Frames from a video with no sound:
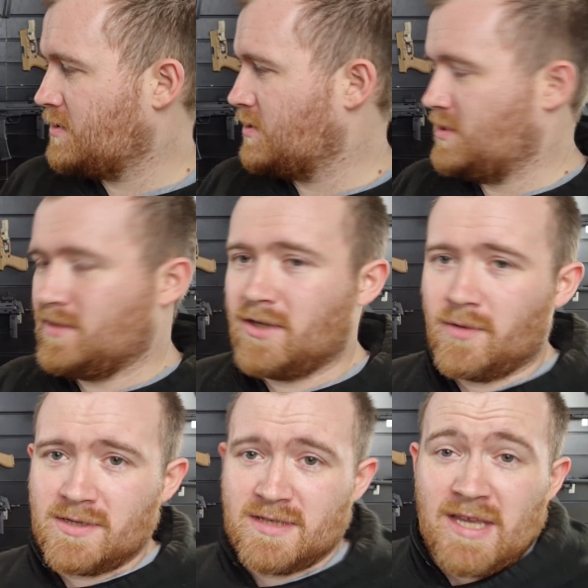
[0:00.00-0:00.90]
because you know
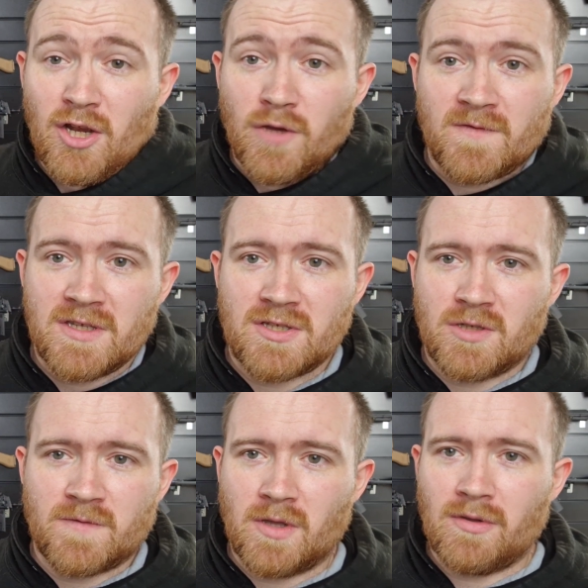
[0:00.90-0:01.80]
he loves this
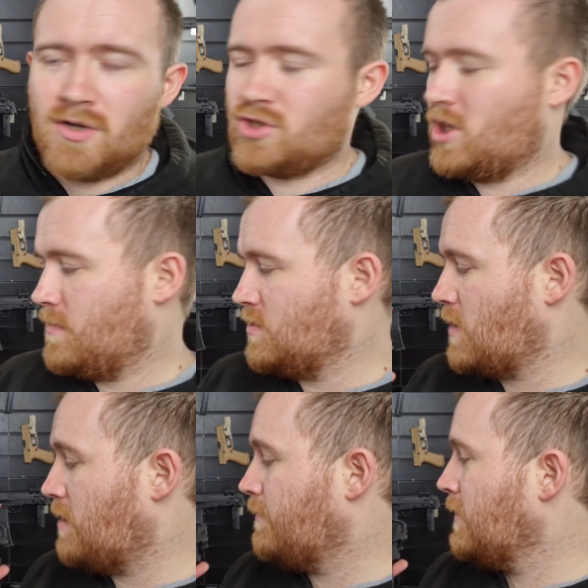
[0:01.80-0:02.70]
stuff, so I thought I'd show him as
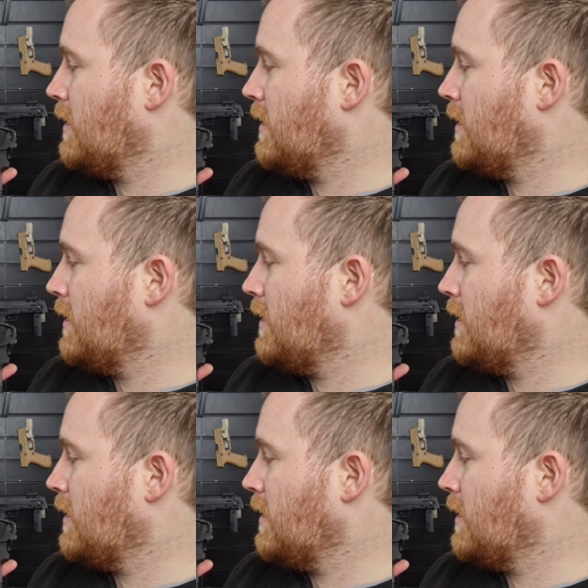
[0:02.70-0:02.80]
well.